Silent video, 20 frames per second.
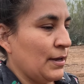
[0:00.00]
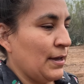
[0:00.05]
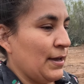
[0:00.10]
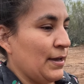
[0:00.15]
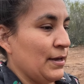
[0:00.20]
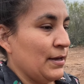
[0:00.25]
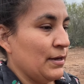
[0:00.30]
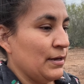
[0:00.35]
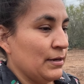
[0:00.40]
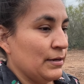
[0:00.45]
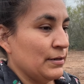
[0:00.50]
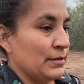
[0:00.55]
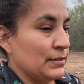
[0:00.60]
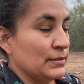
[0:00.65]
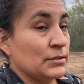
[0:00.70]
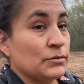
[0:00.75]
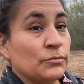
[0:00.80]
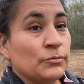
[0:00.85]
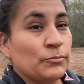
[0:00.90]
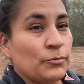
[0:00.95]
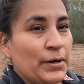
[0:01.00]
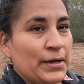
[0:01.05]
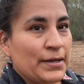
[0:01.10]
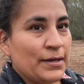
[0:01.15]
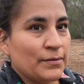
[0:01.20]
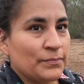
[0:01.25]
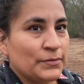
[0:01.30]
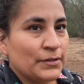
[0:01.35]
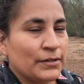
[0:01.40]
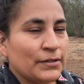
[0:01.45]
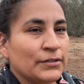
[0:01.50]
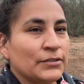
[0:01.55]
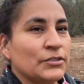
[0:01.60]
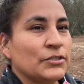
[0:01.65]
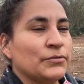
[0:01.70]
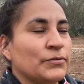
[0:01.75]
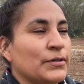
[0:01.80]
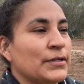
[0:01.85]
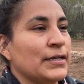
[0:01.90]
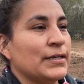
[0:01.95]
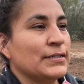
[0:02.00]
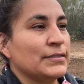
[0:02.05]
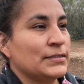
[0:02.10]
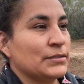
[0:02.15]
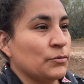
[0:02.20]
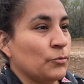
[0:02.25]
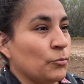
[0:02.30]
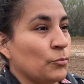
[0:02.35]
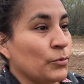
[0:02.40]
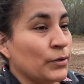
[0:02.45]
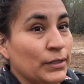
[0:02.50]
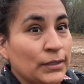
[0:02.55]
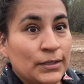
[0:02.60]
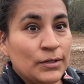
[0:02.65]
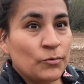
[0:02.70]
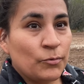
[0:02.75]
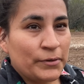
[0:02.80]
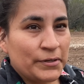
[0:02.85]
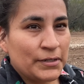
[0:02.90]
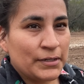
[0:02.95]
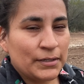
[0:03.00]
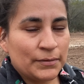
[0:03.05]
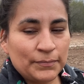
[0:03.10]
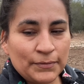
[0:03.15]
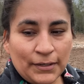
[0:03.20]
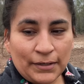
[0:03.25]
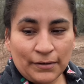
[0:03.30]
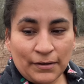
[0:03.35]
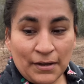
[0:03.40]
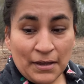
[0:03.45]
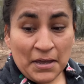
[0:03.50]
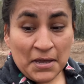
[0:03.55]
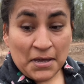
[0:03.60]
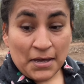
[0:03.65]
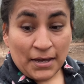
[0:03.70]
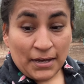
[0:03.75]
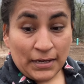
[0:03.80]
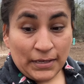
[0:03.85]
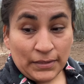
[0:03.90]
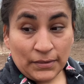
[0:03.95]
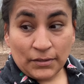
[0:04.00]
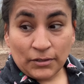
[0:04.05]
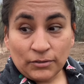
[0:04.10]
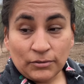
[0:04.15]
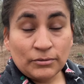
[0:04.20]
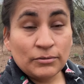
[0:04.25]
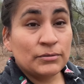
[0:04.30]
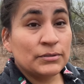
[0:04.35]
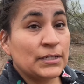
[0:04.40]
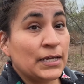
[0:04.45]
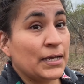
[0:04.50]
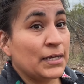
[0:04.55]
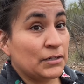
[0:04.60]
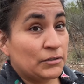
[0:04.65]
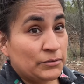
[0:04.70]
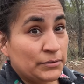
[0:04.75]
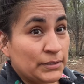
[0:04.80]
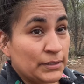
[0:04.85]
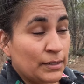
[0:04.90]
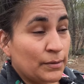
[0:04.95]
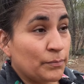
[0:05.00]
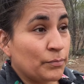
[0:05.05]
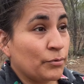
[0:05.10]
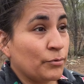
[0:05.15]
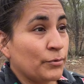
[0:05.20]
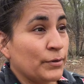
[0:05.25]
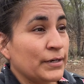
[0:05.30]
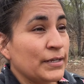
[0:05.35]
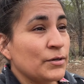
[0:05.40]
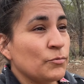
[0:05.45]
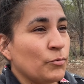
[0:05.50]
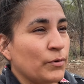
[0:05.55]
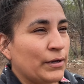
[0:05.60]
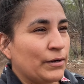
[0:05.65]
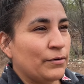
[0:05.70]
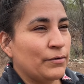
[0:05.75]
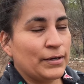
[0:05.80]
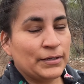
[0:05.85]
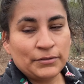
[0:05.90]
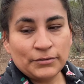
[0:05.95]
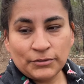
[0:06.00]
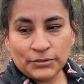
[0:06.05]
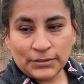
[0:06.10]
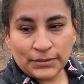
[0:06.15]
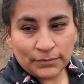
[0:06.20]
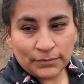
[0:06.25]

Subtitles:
and it's way up there, so it gets really windy up there. And those held up pretty well. I used